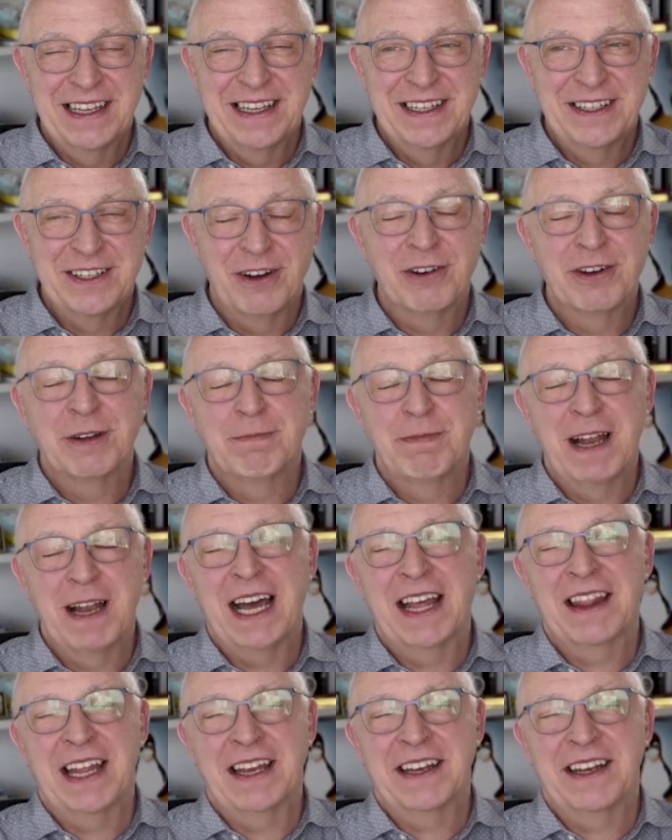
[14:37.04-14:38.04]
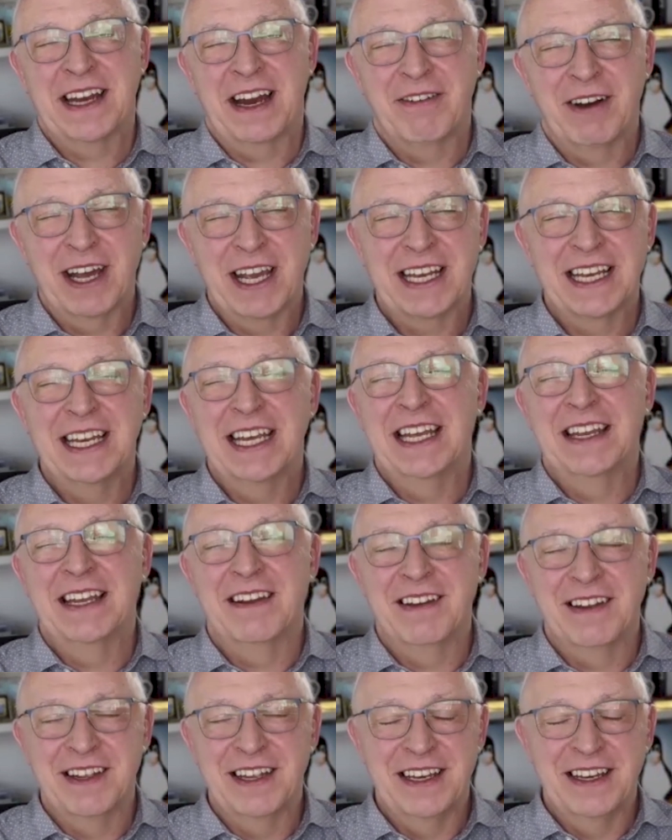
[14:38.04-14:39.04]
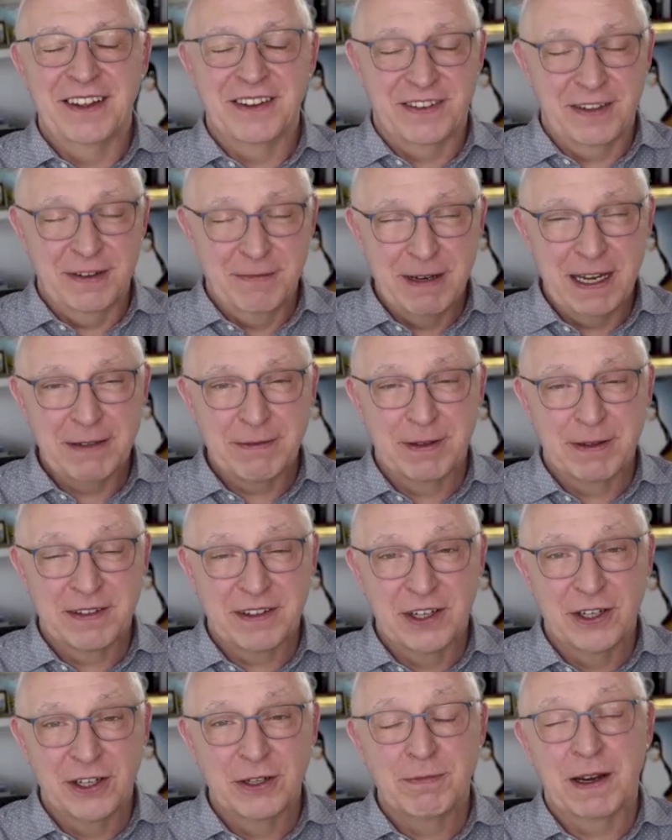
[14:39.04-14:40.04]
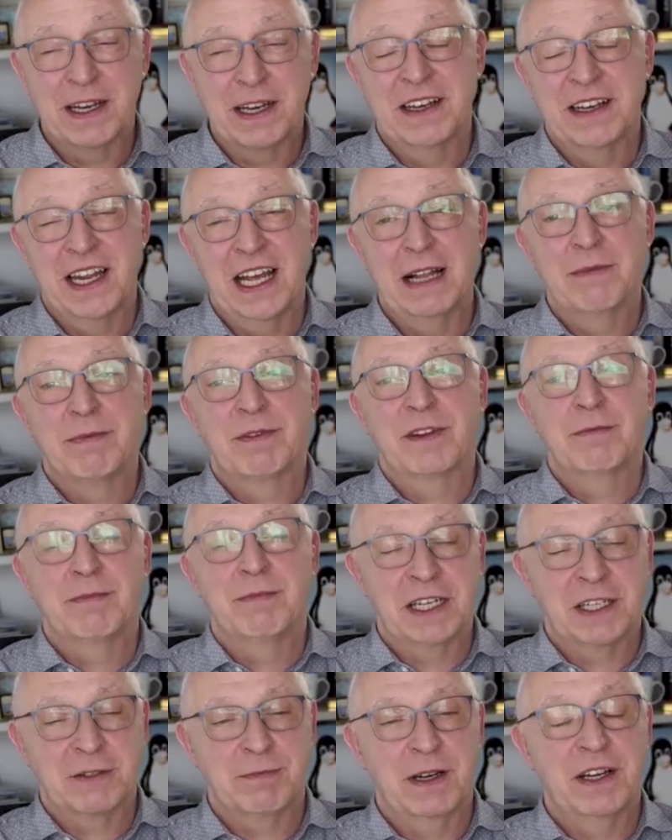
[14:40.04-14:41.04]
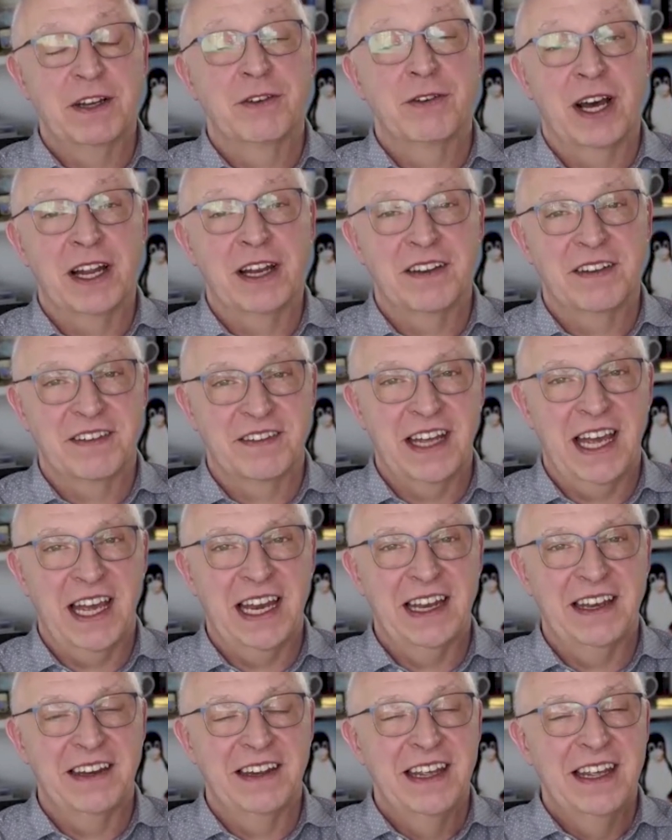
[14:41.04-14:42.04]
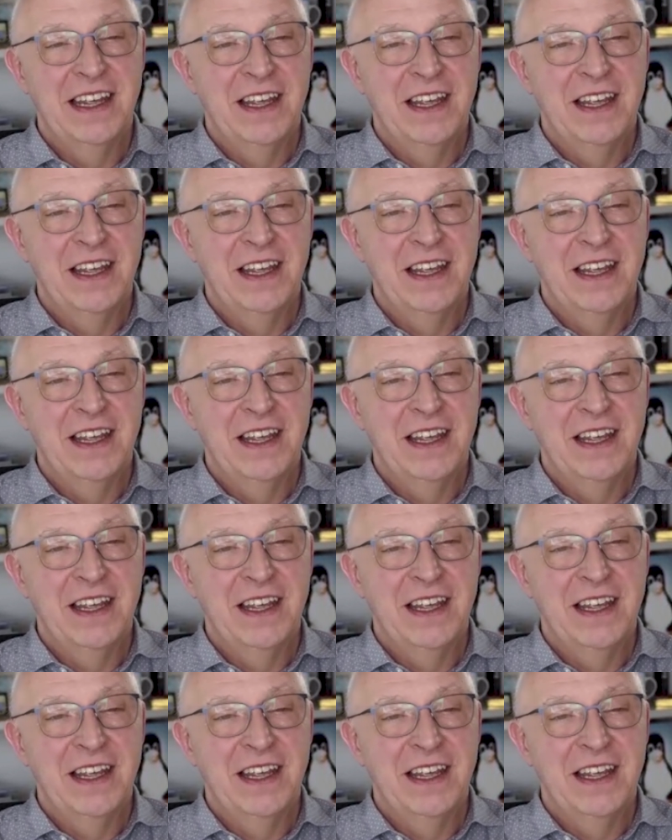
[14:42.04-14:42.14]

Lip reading: don't apply that directly in your C++ code, but it helps you much better to understand